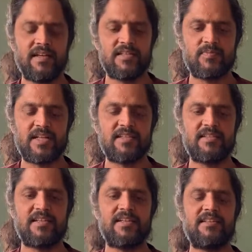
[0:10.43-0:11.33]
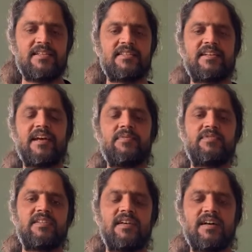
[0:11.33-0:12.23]
as Patanjali
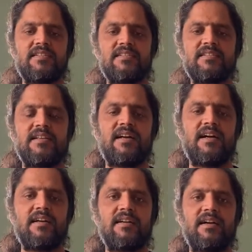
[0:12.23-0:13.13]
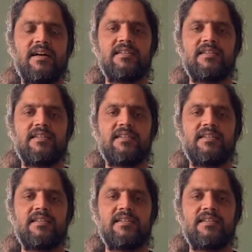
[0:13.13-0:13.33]
describes. Ashtanga,